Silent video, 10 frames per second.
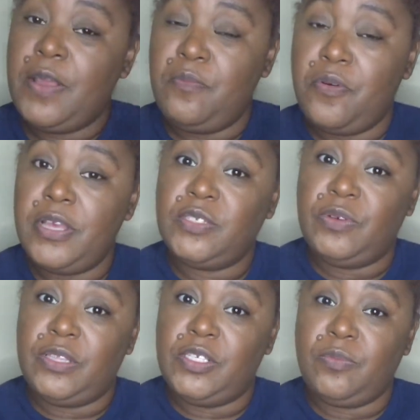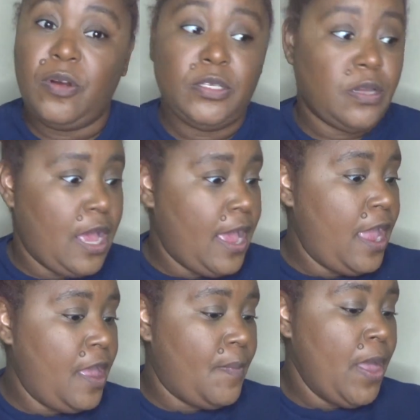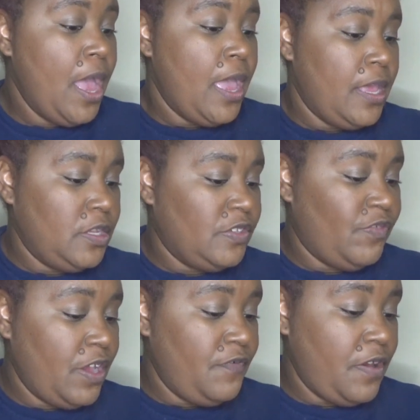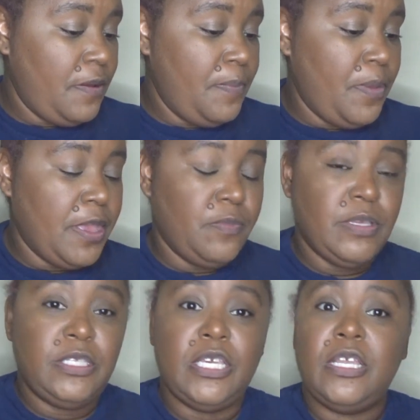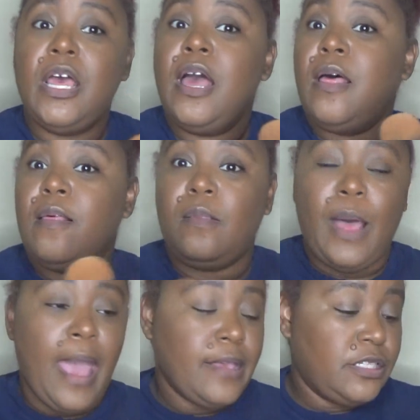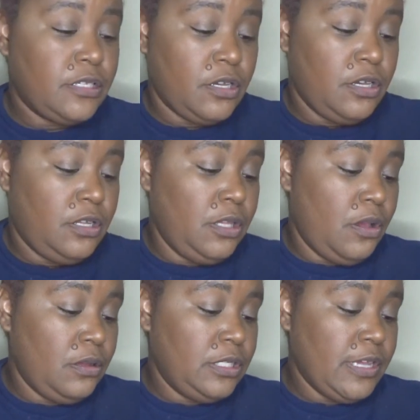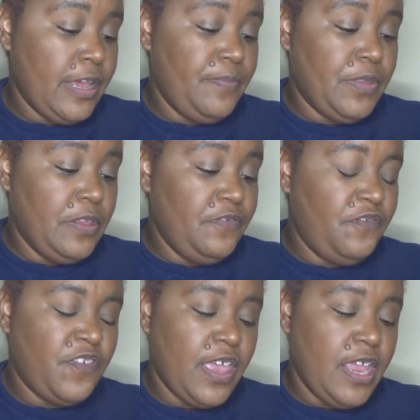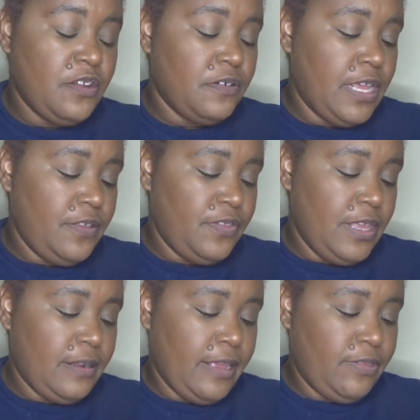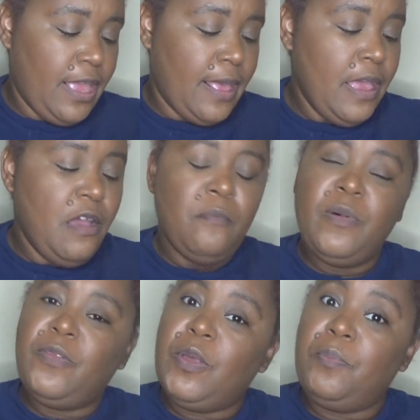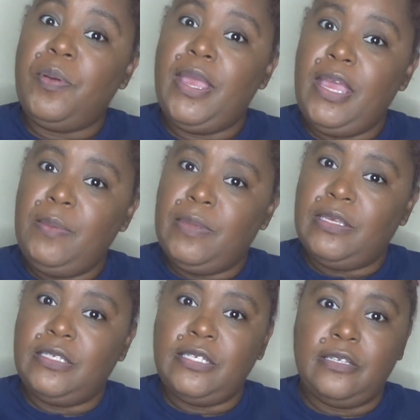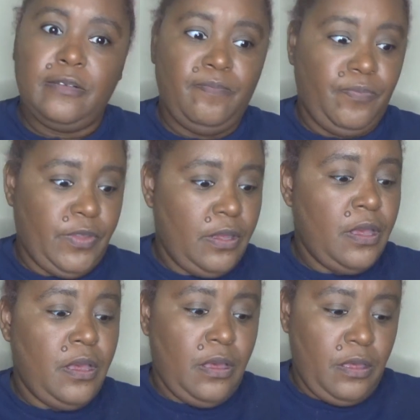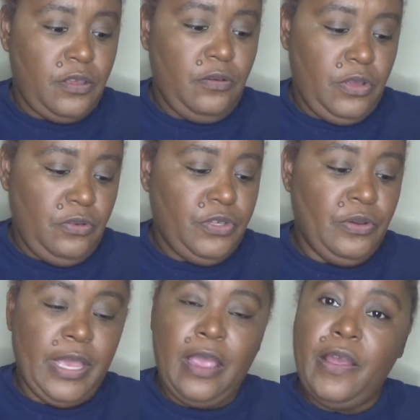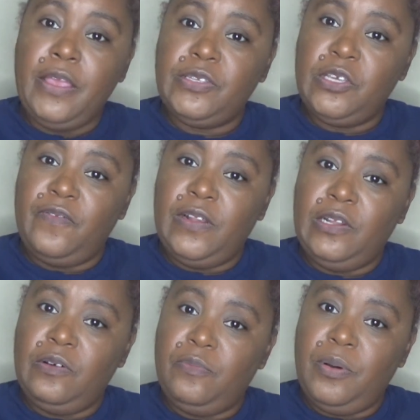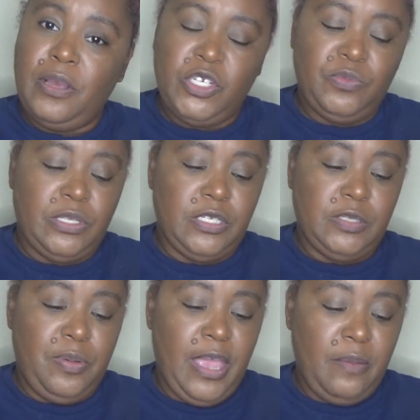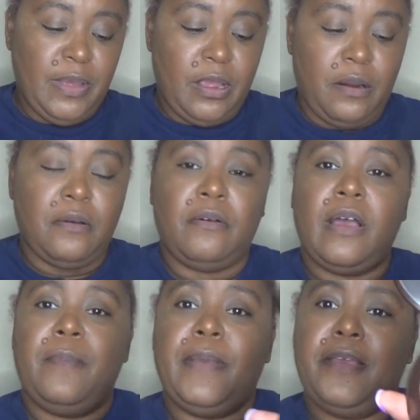impressed with this bronzer. I am. It is very, very pigmented. Lasts a long time. Didn't fade or anything like that. But the pigment, you carry yourself a little punch with this pigment, girl. I mean,